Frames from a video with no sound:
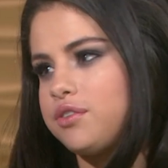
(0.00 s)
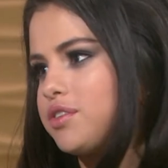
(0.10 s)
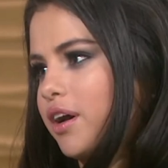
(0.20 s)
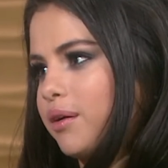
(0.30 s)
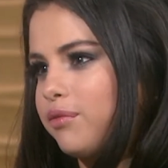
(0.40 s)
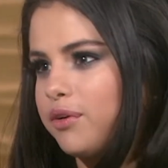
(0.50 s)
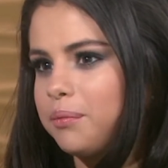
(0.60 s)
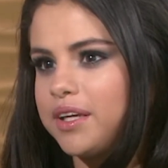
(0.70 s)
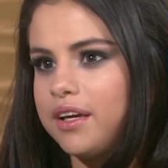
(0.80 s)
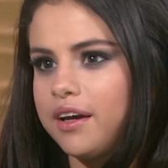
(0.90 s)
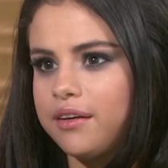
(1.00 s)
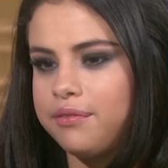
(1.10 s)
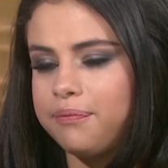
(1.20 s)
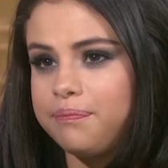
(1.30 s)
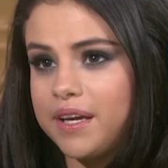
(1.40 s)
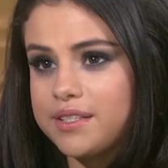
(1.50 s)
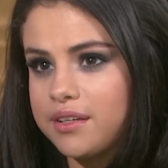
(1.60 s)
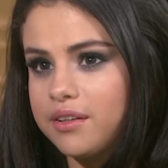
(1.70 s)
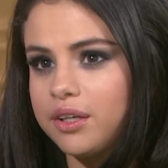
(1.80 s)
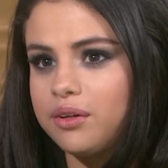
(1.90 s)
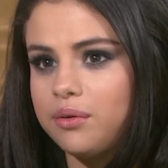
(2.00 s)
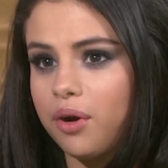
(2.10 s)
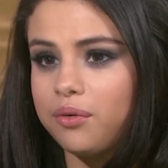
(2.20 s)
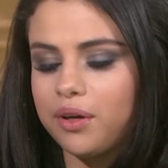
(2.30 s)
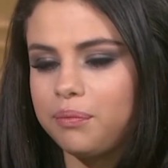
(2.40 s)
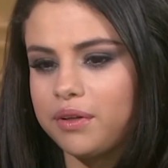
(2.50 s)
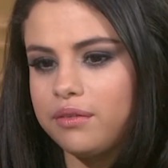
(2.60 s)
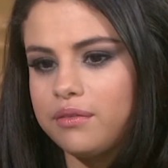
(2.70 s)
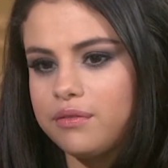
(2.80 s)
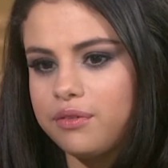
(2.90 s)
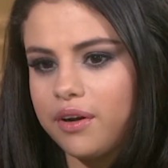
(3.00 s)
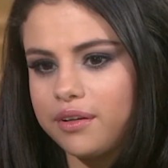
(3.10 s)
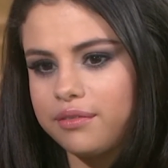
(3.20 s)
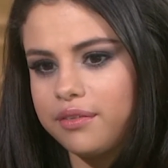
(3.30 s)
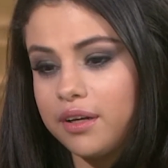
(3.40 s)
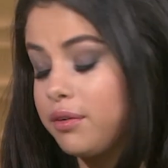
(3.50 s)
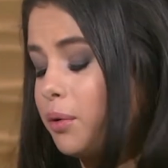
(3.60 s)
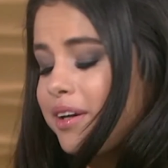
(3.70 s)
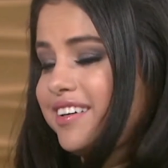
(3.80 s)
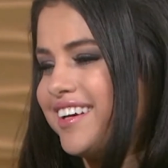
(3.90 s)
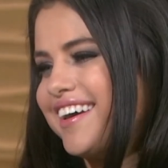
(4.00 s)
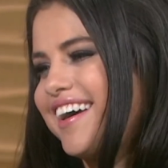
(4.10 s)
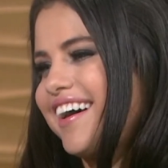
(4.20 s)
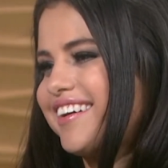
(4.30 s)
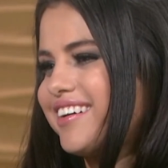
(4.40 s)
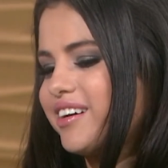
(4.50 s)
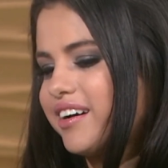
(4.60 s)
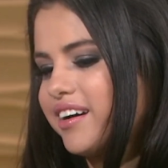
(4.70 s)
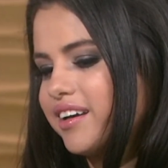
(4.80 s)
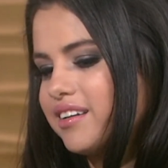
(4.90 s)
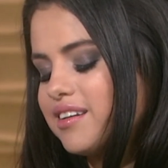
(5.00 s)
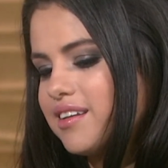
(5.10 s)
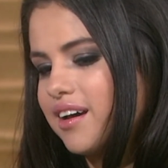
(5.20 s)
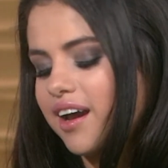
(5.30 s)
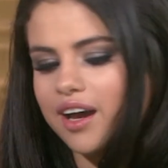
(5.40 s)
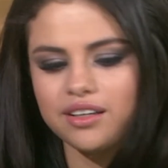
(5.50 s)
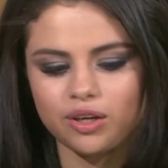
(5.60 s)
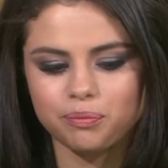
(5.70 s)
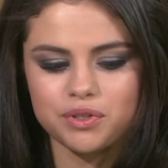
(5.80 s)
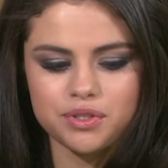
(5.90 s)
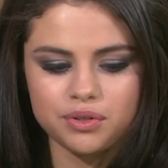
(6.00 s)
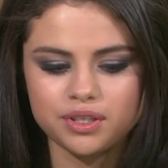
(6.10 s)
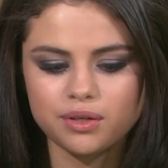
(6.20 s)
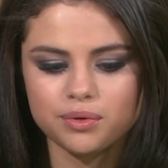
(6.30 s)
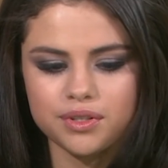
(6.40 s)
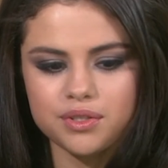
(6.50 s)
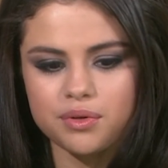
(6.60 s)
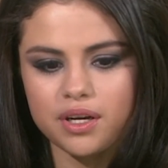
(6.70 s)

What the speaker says: At some point, you stop even trying, because what's the point? A lot of stars end up building walls.